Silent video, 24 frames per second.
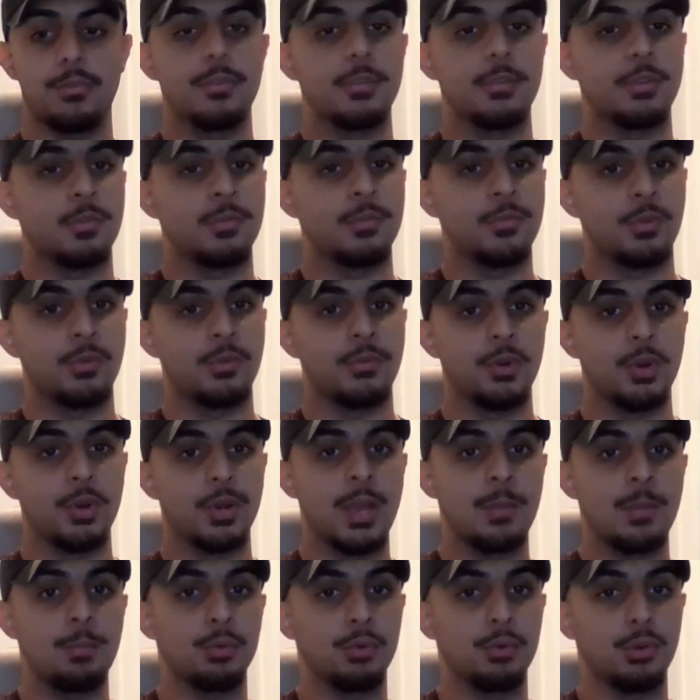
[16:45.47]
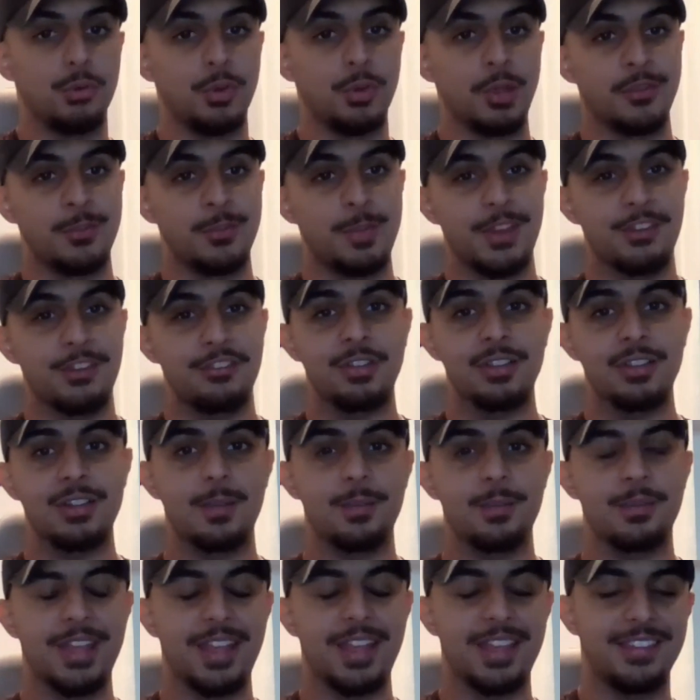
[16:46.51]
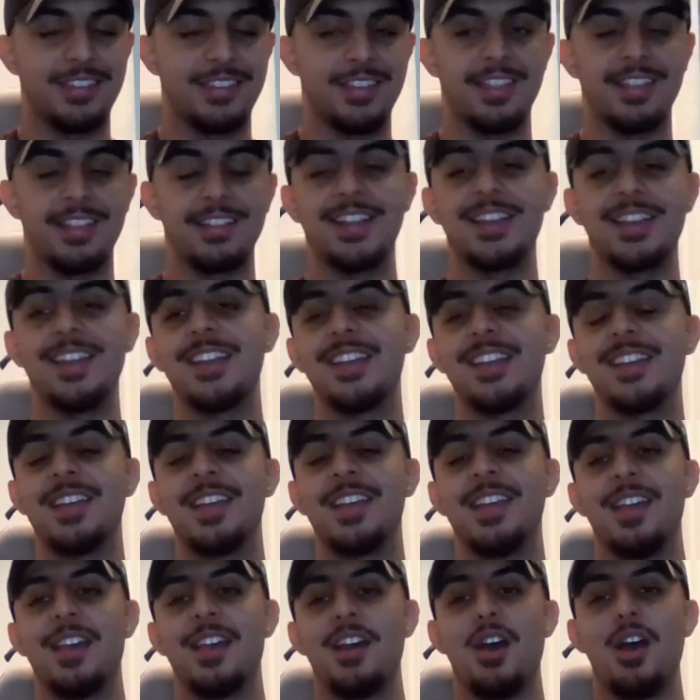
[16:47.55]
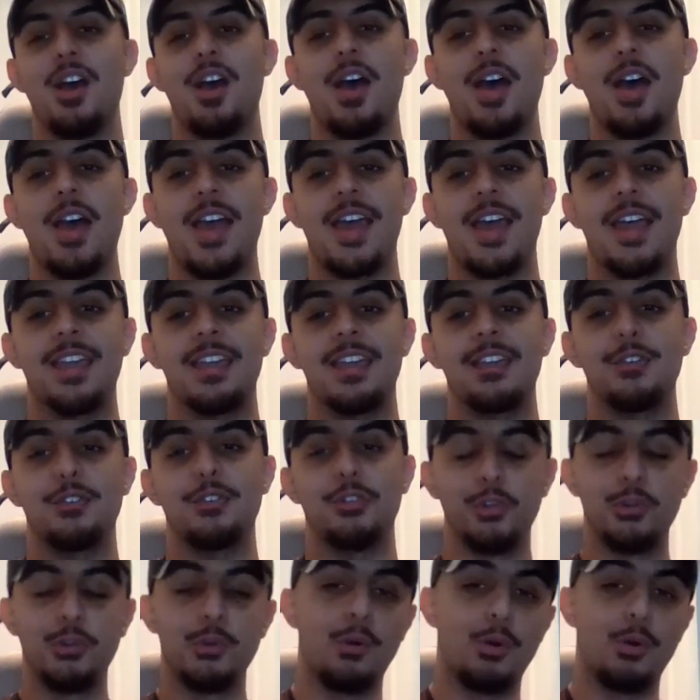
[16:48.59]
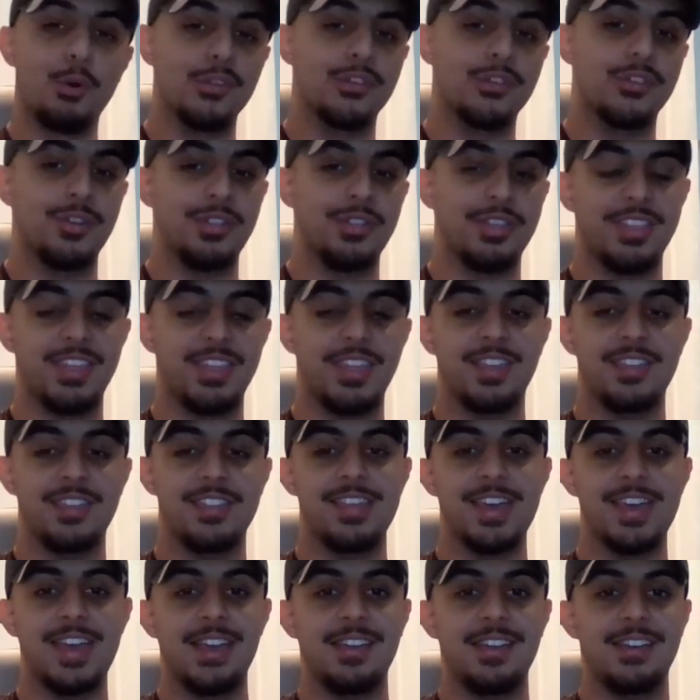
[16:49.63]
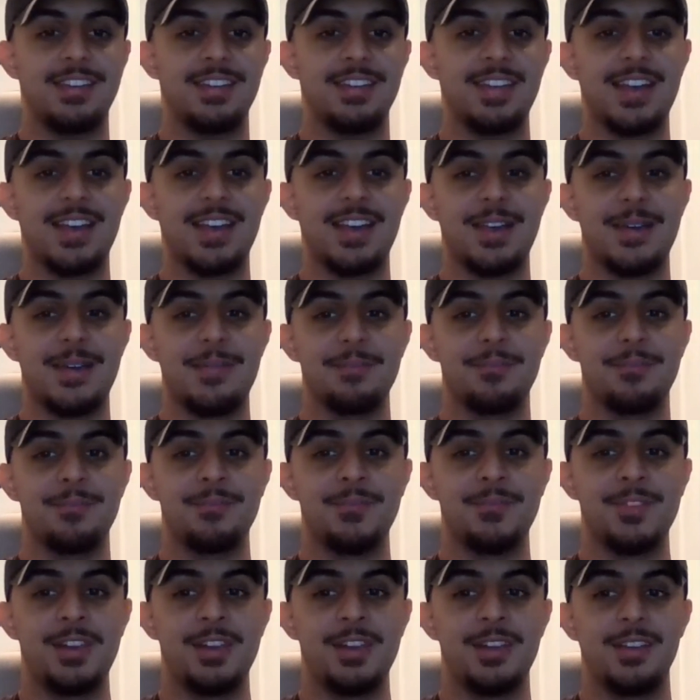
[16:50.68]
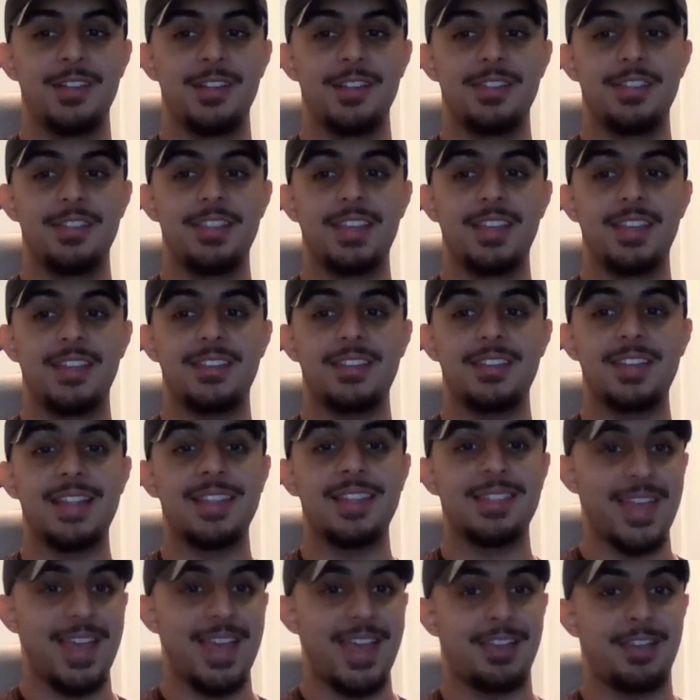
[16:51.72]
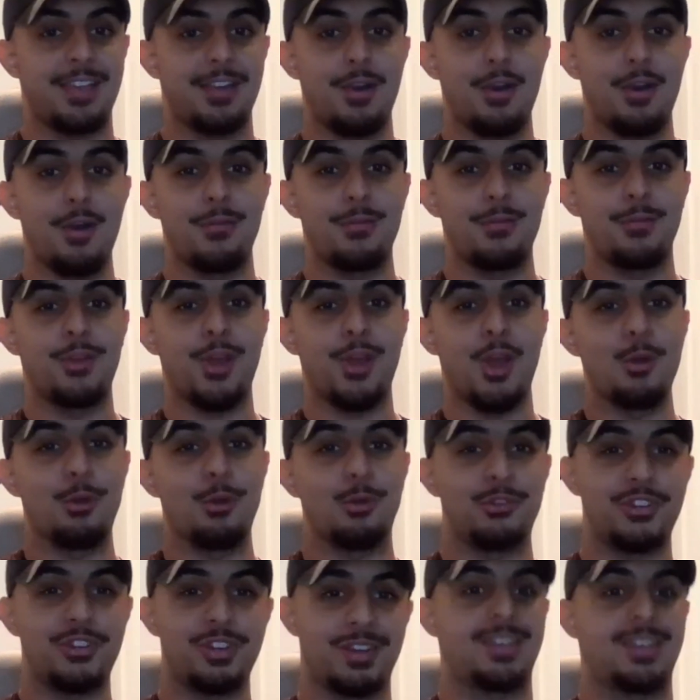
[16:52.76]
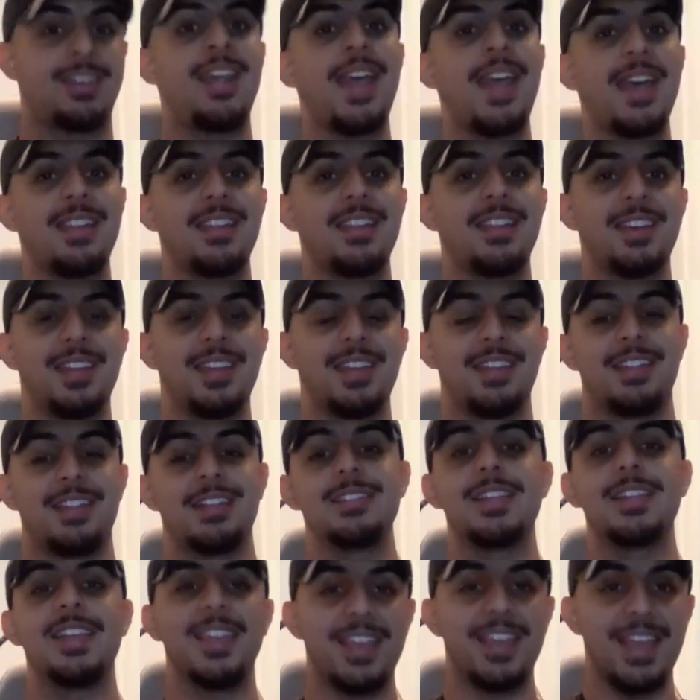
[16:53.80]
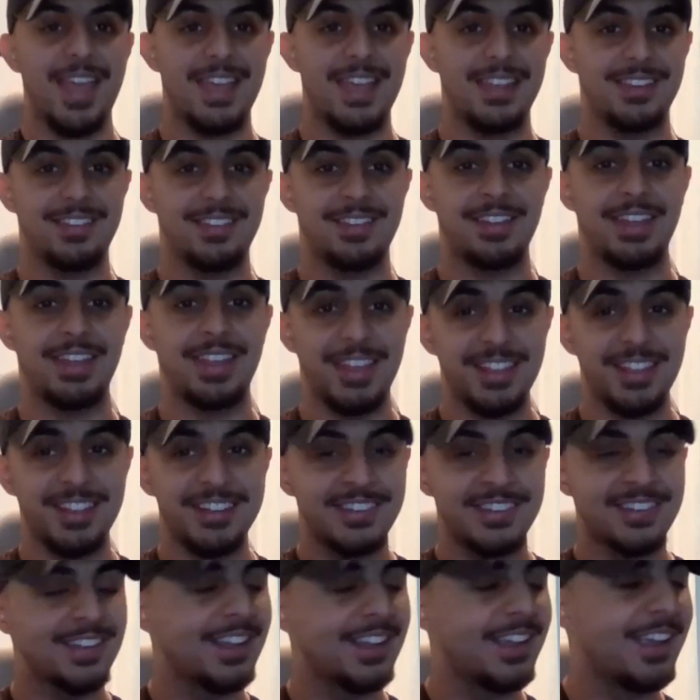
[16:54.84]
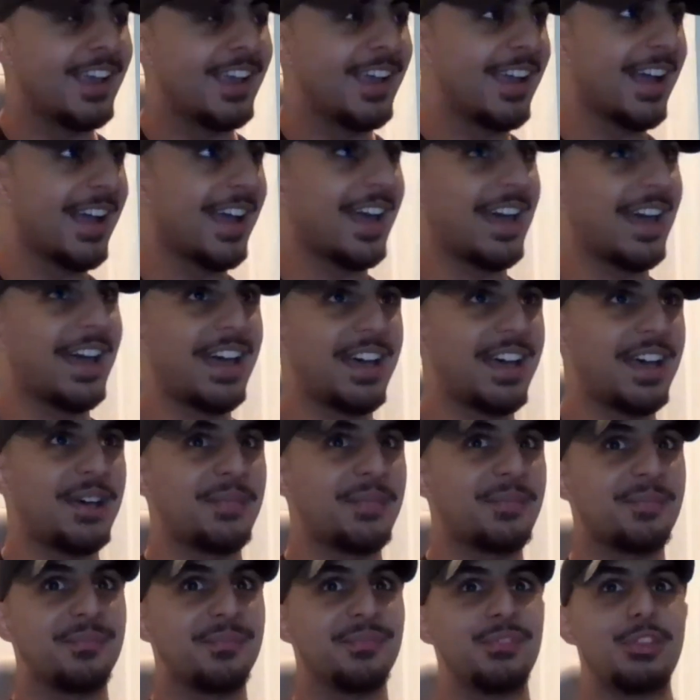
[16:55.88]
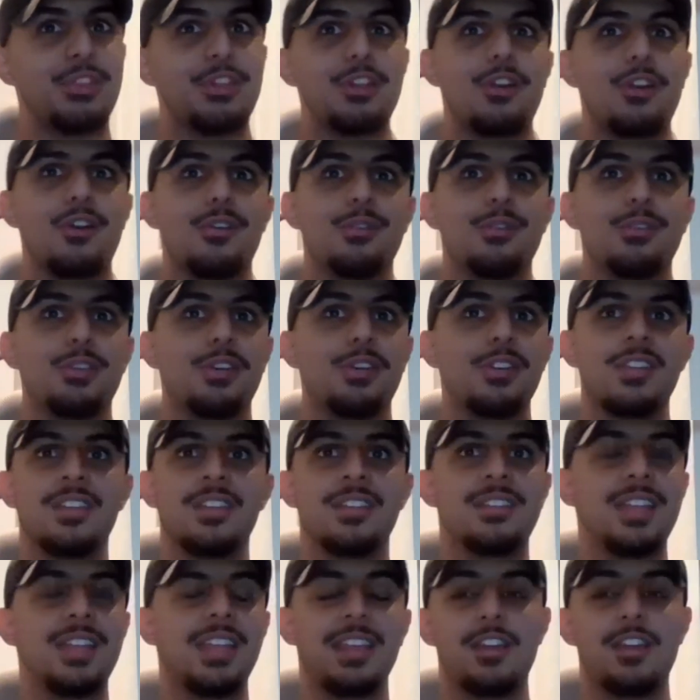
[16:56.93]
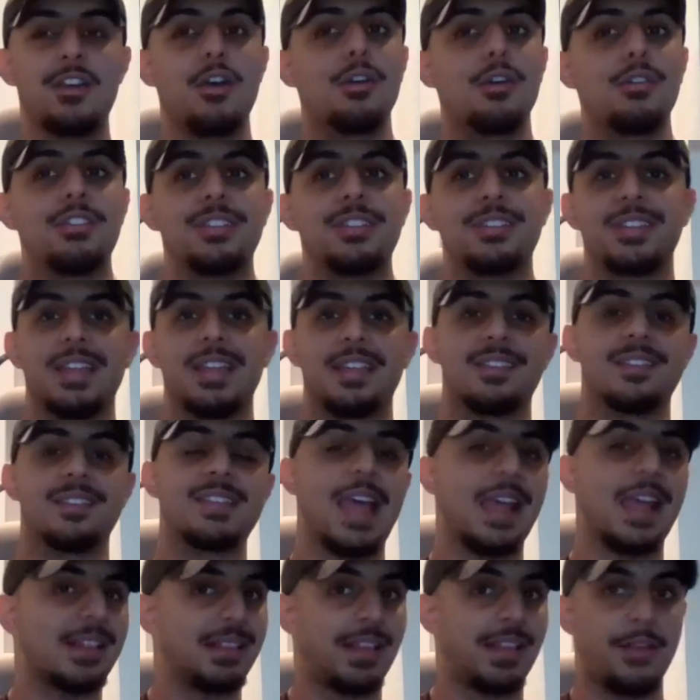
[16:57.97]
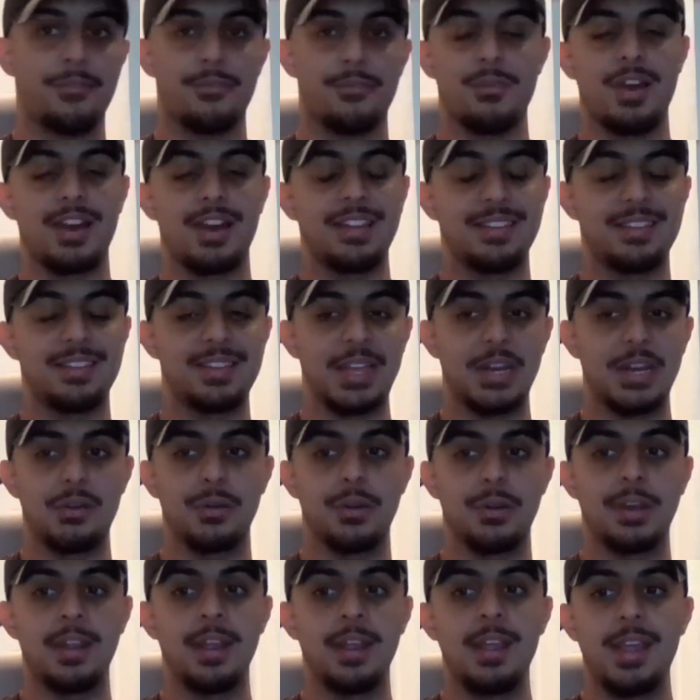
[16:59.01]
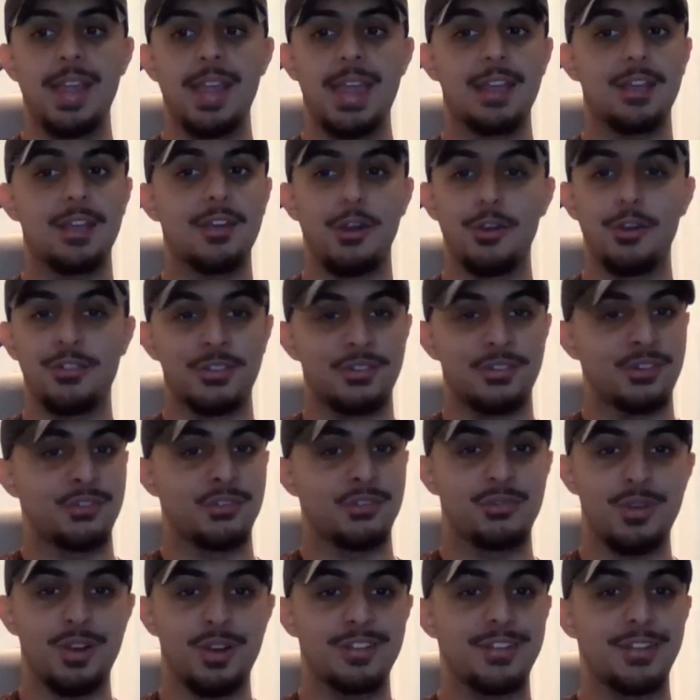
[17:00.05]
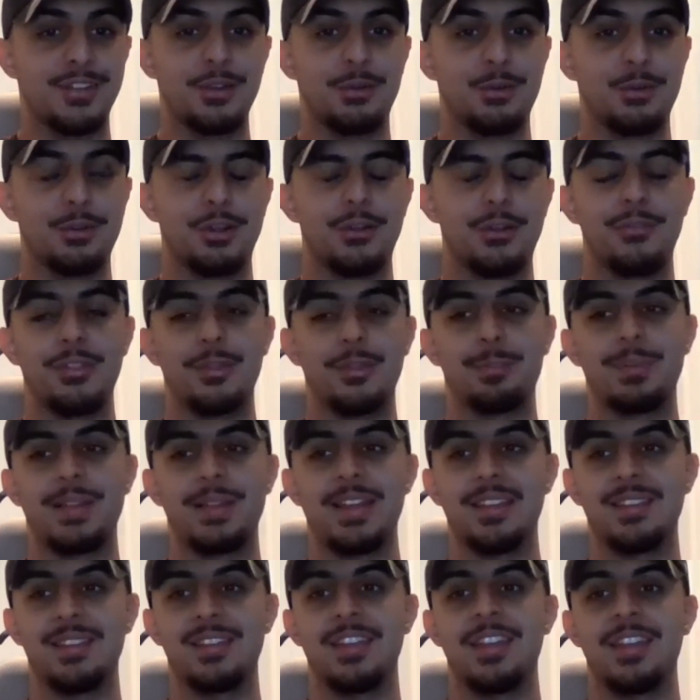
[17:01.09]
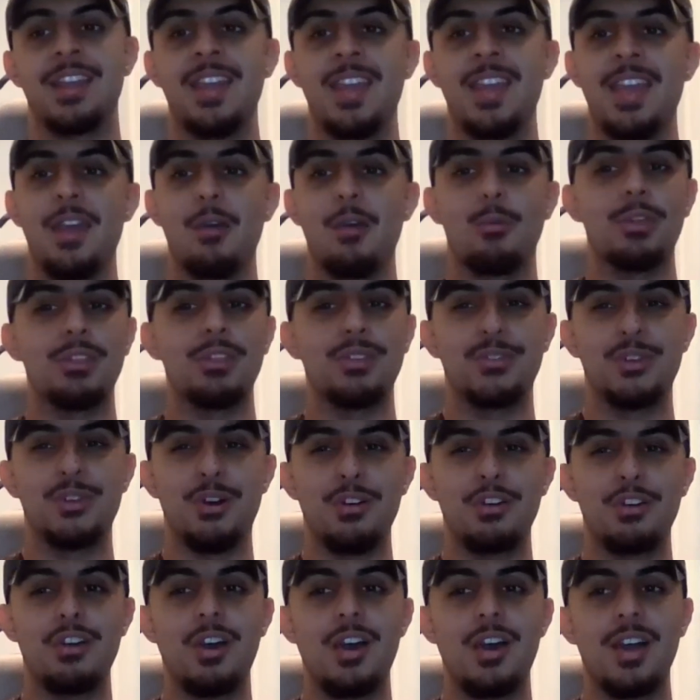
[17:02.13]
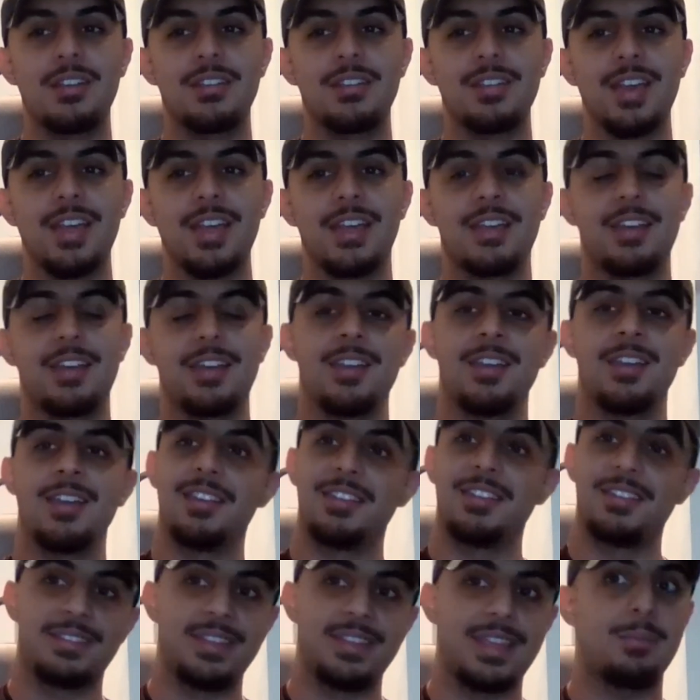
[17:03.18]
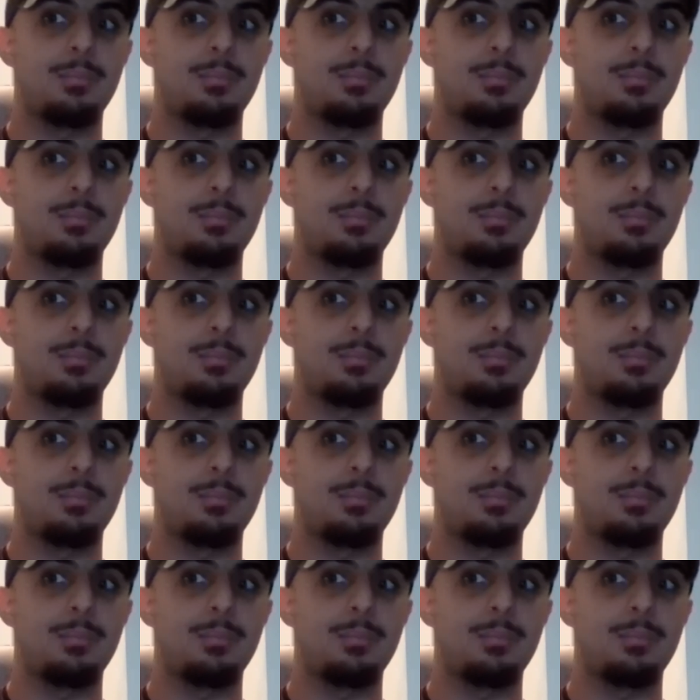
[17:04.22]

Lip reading: for a couple of new expansion clubs to enter the league, I do also think that there's a lack of coaching talent in the league as is. You're seeing coaches get sacked left, right, and center, and coaches are struggling all over the place. And when you've got guys like Sam